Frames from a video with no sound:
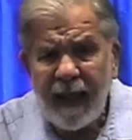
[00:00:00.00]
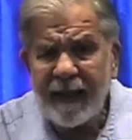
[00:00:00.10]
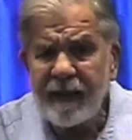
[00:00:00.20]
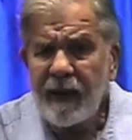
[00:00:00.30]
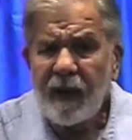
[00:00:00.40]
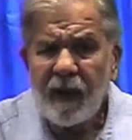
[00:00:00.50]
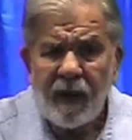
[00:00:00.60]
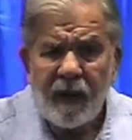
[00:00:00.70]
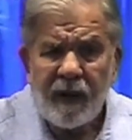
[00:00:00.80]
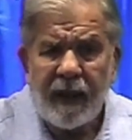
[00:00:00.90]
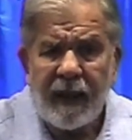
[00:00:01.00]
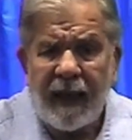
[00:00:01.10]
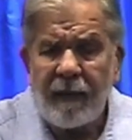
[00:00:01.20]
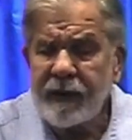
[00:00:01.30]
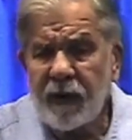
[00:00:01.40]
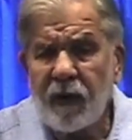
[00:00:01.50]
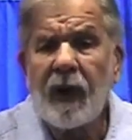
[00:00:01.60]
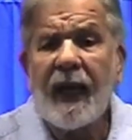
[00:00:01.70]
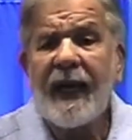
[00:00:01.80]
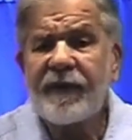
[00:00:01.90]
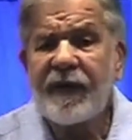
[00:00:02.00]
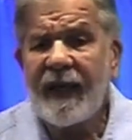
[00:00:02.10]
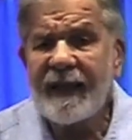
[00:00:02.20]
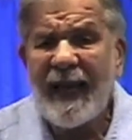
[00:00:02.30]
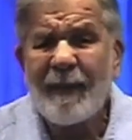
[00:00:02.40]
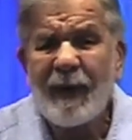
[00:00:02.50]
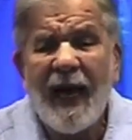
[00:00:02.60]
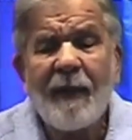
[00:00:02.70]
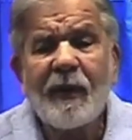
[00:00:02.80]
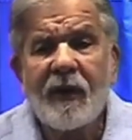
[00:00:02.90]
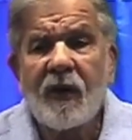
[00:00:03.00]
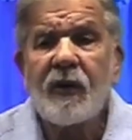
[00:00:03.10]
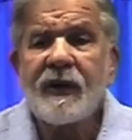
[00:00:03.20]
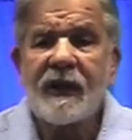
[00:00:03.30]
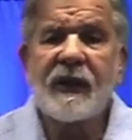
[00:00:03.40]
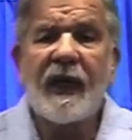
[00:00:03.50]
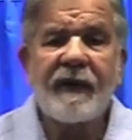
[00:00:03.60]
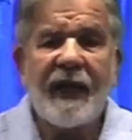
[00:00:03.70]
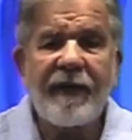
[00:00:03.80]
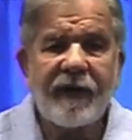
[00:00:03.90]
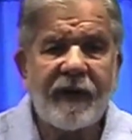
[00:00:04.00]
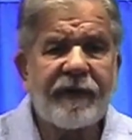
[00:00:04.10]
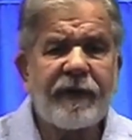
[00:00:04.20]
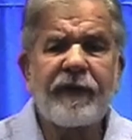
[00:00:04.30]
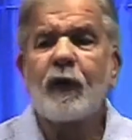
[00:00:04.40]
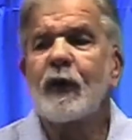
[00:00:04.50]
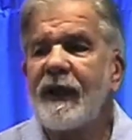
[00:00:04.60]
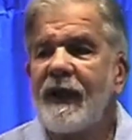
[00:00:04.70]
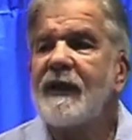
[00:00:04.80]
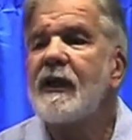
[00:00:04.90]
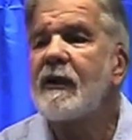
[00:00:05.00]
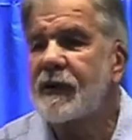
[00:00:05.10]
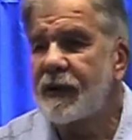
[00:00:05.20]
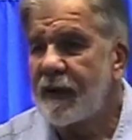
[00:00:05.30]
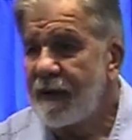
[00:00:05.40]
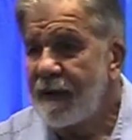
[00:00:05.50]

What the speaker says: And I was so glad for that to happen. I've been going to South Africa for 14 years.